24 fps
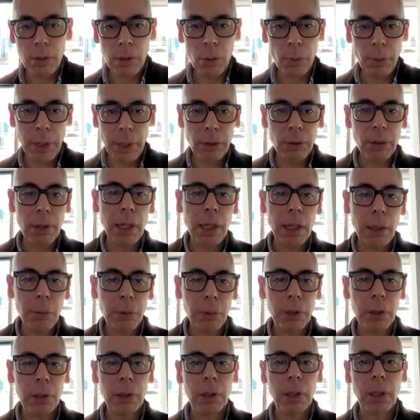record
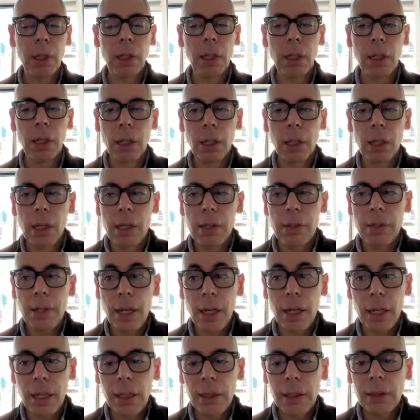label
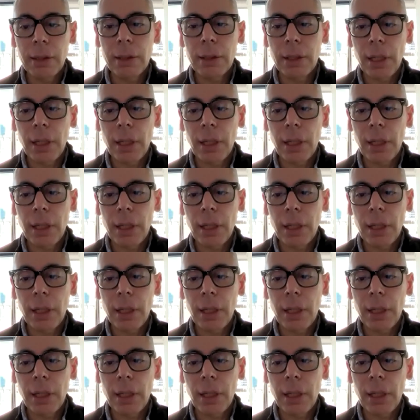side,